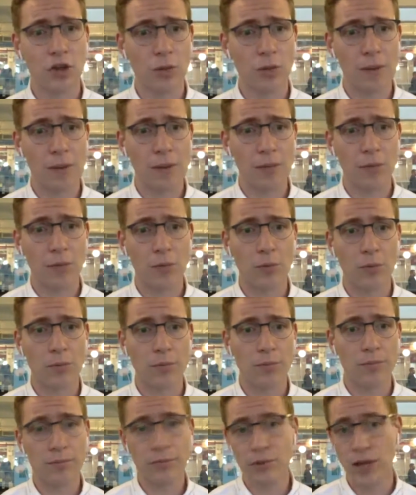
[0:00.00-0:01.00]
people
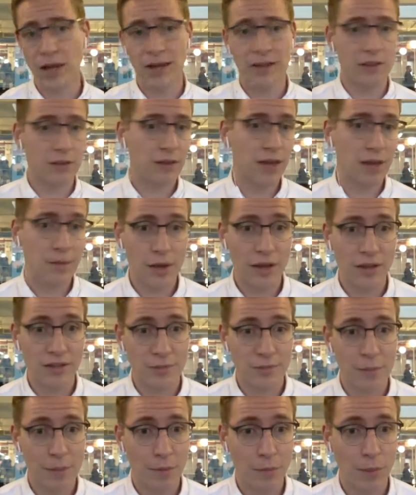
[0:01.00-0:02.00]
like the emails
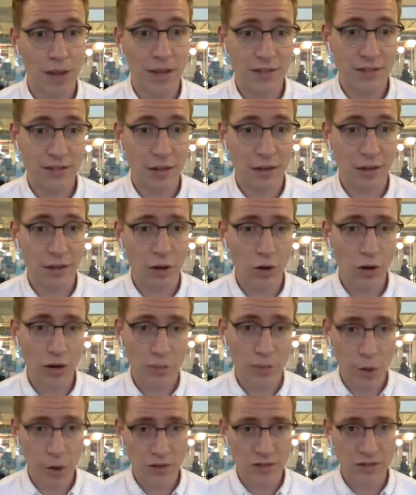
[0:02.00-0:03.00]
that people might see in their
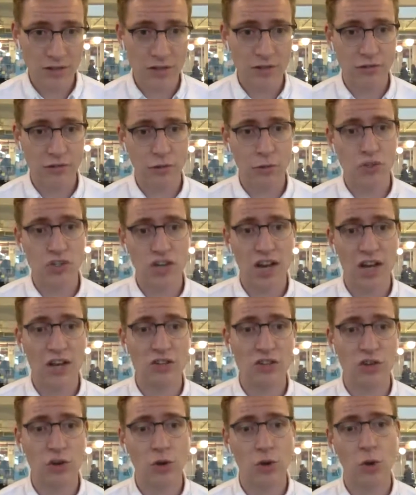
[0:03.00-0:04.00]
inboxes from
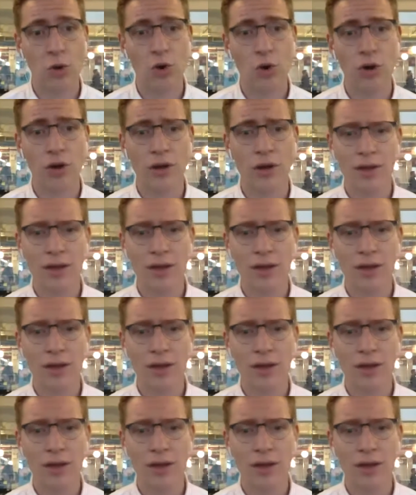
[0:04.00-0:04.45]
Change.org.